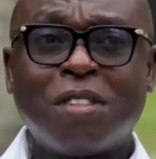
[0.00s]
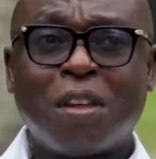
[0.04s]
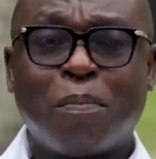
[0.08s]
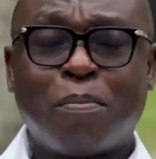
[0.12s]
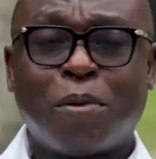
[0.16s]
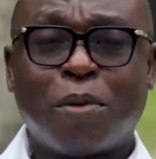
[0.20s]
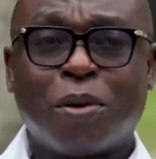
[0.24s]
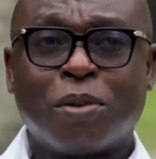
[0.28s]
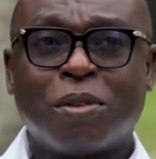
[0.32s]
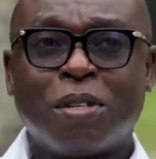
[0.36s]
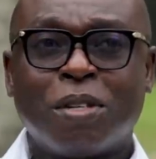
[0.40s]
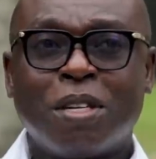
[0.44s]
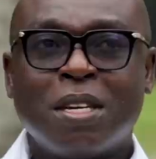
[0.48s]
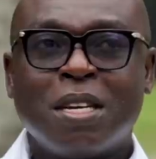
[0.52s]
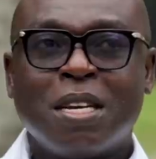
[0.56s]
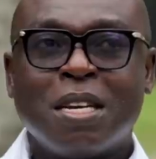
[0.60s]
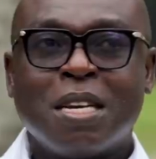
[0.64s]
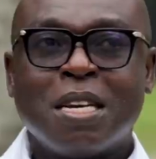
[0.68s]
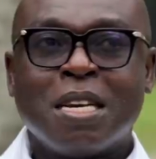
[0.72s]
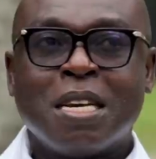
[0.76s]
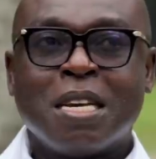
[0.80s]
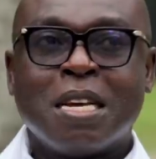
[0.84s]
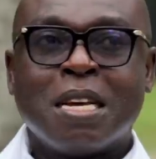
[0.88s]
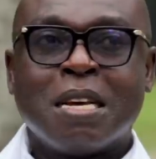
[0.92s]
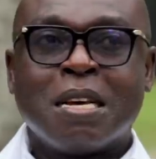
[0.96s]
Kofi Sarpong,
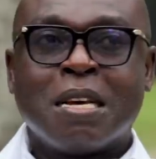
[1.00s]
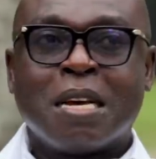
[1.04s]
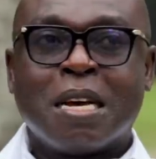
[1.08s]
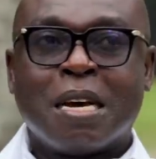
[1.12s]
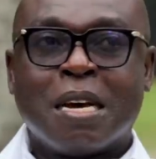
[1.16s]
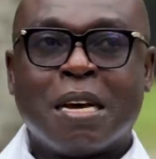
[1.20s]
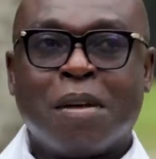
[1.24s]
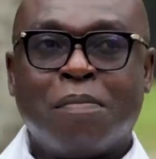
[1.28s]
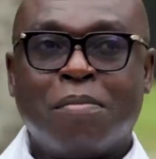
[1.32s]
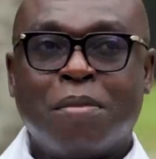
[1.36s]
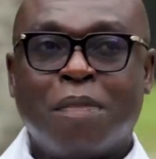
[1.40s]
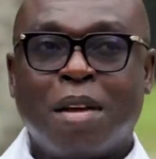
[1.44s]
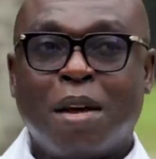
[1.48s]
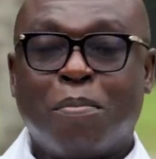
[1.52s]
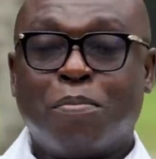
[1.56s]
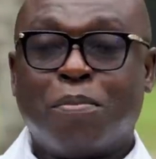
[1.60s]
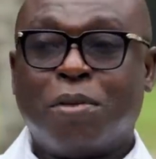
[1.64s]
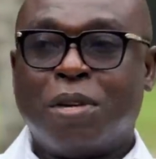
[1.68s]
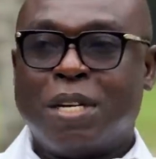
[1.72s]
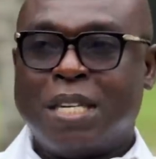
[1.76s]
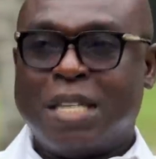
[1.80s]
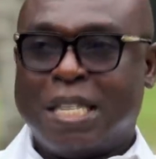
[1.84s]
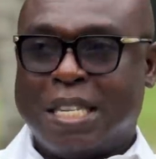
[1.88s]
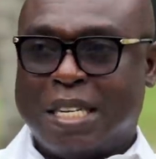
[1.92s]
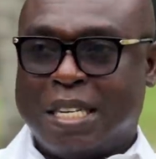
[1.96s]

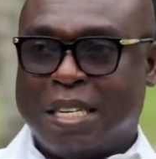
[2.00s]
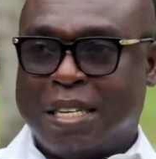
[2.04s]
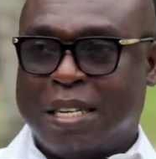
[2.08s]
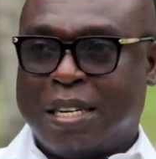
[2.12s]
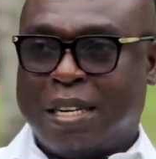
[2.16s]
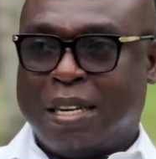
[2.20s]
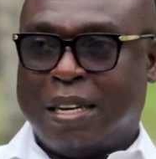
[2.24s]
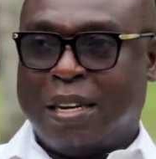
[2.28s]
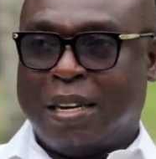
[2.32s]
me a brunny,